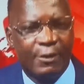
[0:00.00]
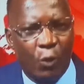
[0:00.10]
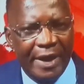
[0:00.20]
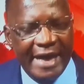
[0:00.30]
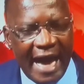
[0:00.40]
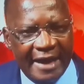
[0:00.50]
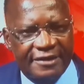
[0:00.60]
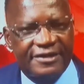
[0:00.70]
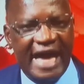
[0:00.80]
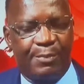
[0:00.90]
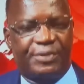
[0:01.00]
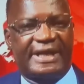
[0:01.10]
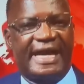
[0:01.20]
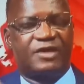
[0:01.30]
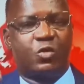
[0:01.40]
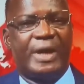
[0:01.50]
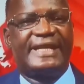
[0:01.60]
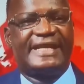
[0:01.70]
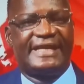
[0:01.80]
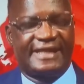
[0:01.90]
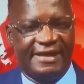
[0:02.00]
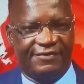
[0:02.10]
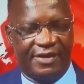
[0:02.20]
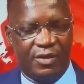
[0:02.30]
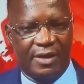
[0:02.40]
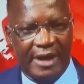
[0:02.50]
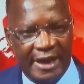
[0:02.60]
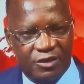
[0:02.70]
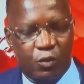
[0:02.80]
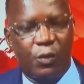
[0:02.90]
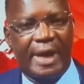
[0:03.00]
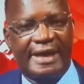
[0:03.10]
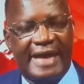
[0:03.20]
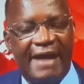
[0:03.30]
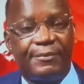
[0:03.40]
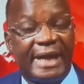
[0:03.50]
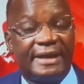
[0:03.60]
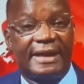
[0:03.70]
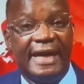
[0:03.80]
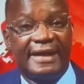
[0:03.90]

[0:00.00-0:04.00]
We accept, as we did even as we were in government,